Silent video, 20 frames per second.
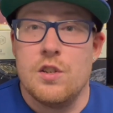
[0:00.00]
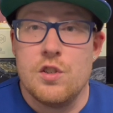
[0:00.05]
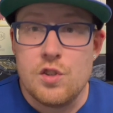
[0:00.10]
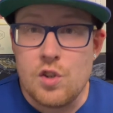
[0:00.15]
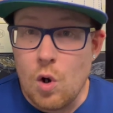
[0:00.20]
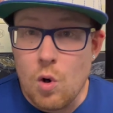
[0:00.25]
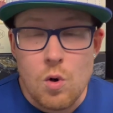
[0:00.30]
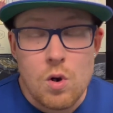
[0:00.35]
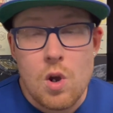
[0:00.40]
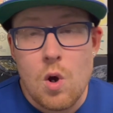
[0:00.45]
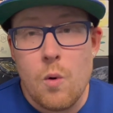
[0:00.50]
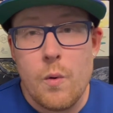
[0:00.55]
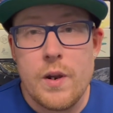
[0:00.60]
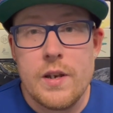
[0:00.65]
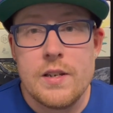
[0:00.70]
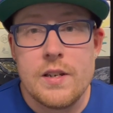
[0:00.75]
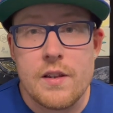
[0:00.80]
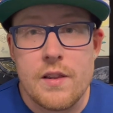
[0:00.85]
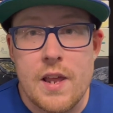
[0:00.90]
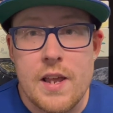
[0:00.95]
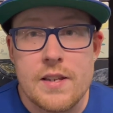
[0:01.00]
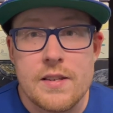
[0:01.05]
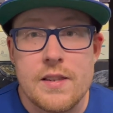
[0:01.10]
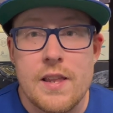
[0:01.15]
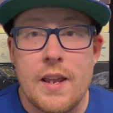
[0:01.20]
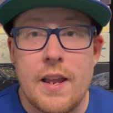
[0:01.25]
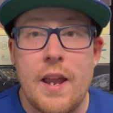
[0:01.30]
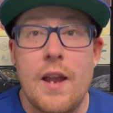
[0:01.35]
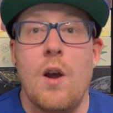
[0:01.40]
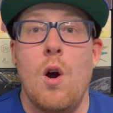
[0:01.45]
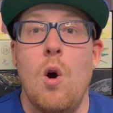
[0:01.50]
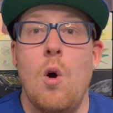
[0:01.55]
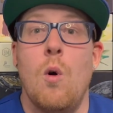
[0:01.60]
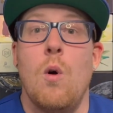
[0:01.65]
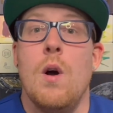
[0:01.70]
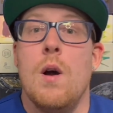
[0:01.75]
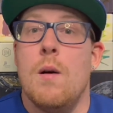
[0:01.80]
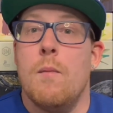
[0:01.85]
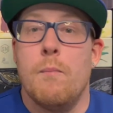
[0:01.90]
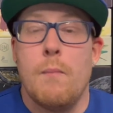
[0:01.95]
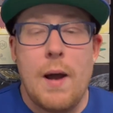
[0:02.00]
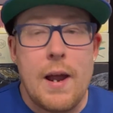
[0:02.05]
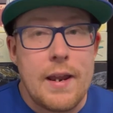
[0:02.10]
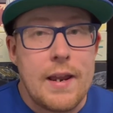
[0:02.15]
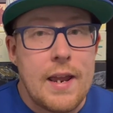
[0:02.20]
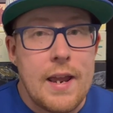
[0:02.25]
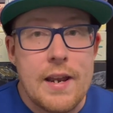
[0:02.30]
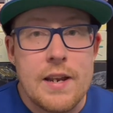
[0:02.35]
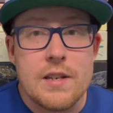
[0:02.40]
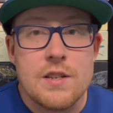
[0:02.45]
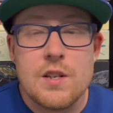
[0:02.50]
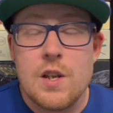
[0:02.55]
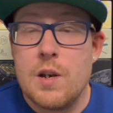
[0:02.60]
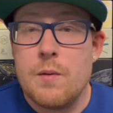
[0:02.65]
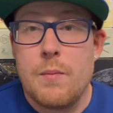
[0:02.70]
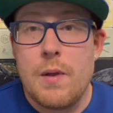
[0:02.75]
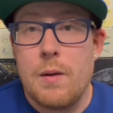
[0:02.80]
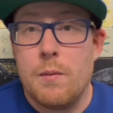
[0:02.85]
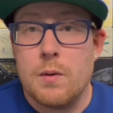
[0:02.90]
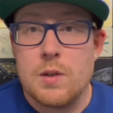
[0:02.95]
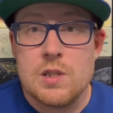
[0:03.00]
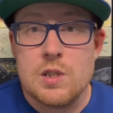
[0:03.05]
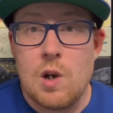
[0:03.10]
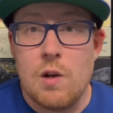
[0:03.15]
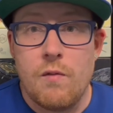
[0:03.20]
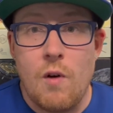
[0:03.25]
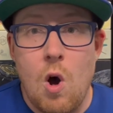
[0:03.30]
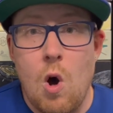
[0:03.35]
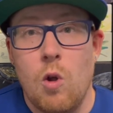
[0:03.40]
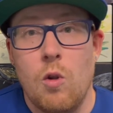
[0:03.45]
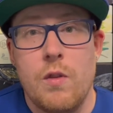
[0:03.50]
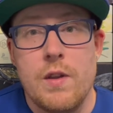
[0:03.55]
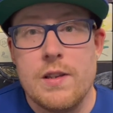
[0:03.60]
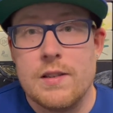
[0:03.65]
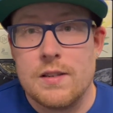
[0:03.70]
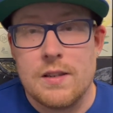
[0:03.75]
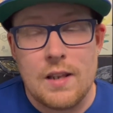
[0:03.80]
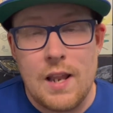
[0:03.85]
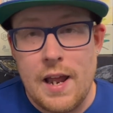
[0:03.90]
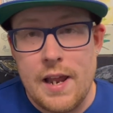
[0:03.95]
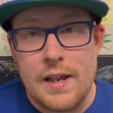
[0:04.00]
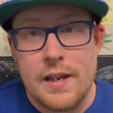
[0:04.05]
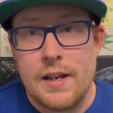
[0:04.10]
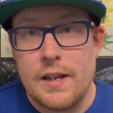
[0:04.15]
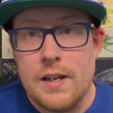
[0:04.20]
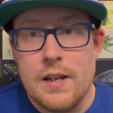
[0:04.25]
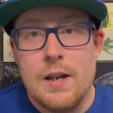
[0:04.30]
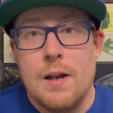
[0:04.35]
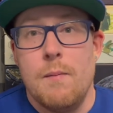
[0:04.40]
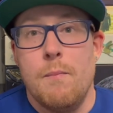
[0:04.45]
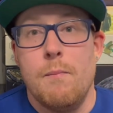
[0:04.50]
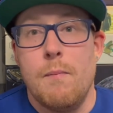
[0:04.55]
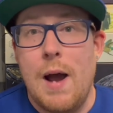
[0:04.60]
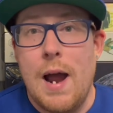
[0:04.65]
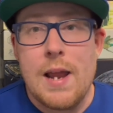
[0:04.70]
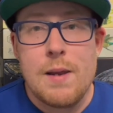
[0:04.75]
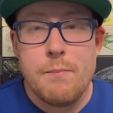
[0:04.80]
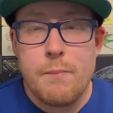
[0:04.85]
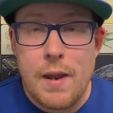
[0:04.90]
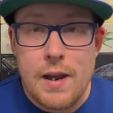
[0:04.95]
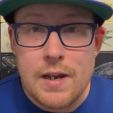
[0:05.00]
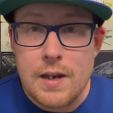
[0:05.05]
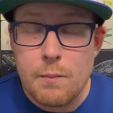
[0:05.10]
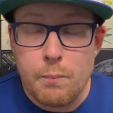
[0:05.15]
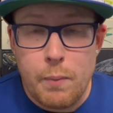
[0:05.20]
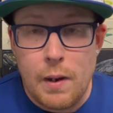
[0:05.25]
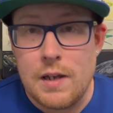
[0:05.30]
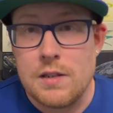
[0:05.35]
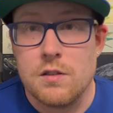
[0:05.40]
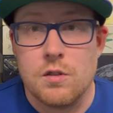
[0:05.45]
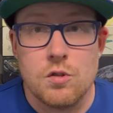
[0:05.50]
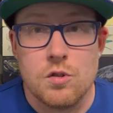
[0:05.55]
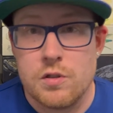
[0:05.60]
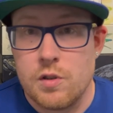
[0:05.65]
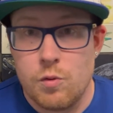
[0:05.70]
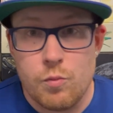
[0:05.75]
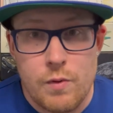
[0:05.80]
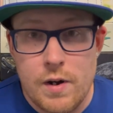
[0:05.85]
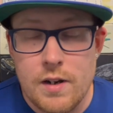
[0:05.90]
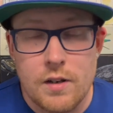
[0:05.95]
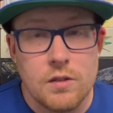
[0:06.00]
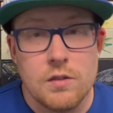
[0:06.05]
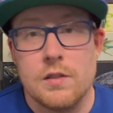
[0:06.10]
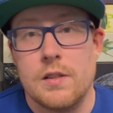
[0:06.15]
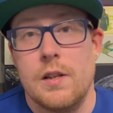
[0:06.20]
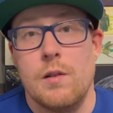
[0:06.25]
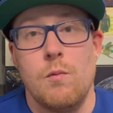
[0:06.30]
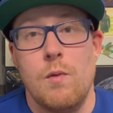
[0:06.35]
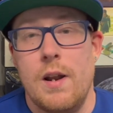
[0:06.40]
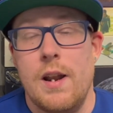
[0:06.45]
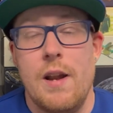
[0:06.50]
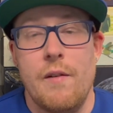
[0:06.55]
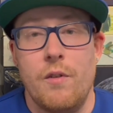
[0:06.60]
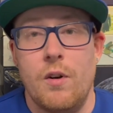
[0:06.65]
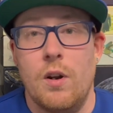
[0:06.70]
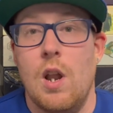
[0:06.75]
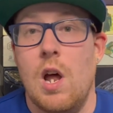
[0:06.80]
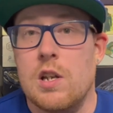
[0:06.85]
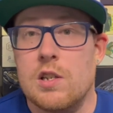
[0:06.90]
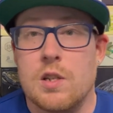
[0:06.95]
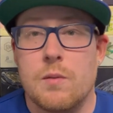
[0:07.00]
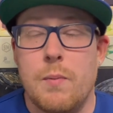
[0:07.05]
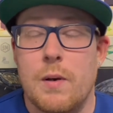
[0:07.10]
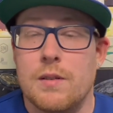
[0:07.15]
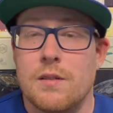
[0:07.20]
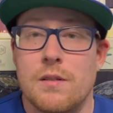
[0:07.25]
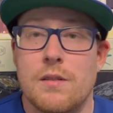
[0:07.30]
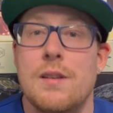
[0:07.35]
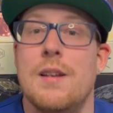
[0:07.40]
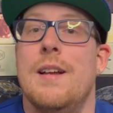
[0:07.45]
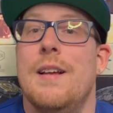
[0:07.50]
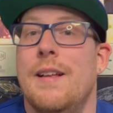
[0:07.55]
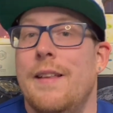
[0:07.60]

Don't go into this thinking, "Oh, my kid is going to be able to solve all these like mind-bending puzzles and riddles and whatever logic puzzles."